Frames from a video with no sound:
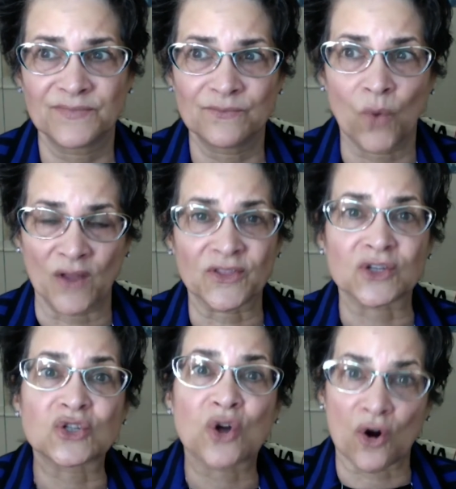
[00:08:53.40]
what the
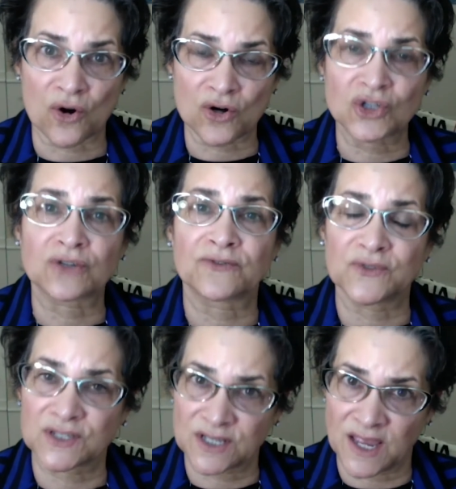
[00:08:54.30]
scourge of
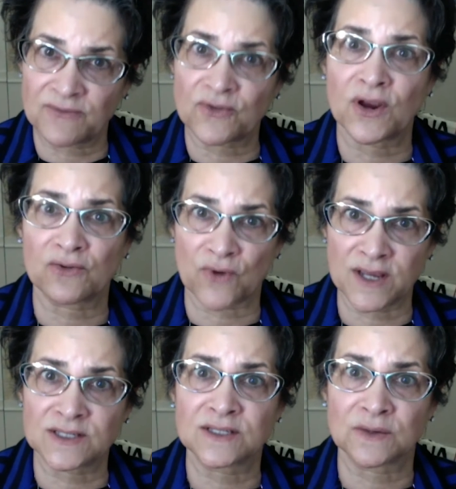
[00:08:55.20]
slavery and
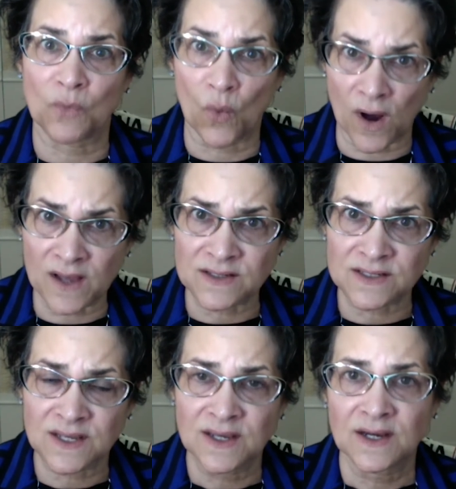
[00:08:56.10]
racism
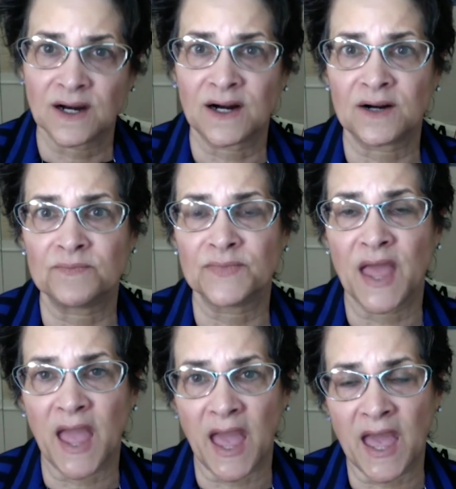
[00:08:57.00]
was.
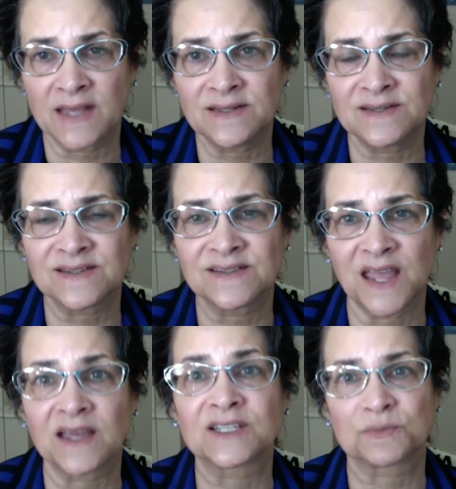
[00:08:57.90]
And
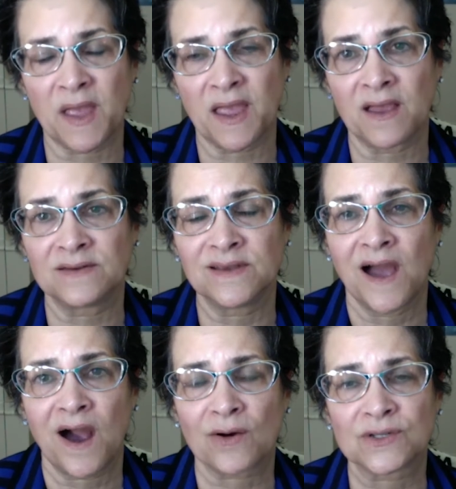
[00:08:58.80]
they expand
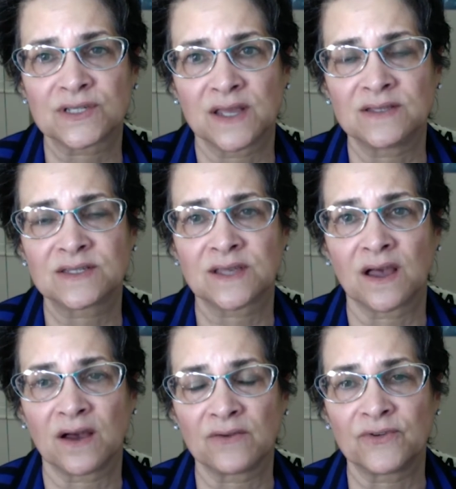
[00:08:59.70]
our sense
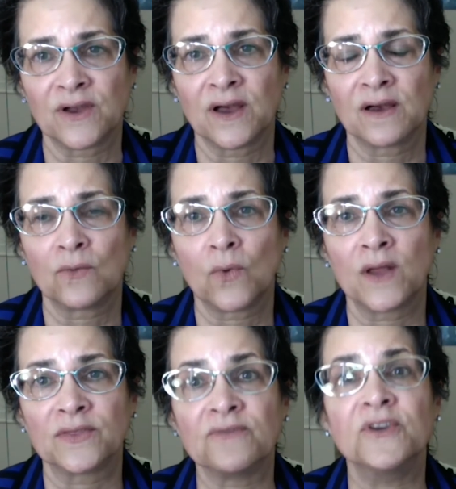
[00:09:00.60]
of
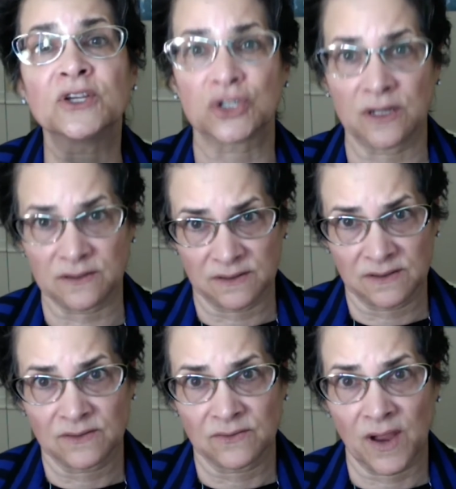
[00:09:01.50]
what the vision,
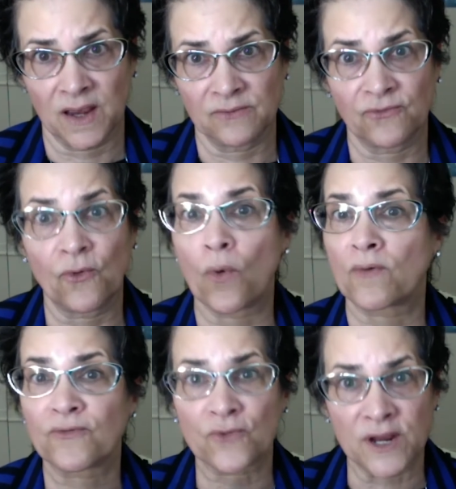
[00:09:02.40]
right, for
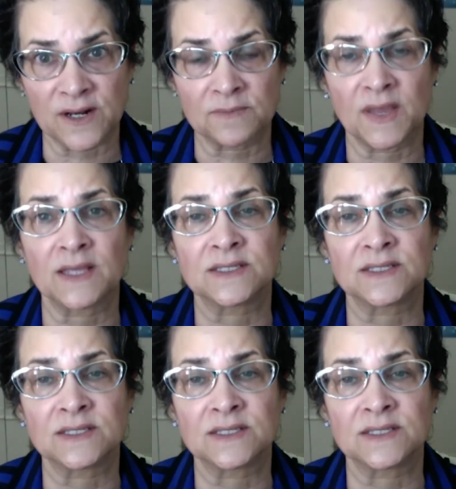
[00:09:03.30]
freedom and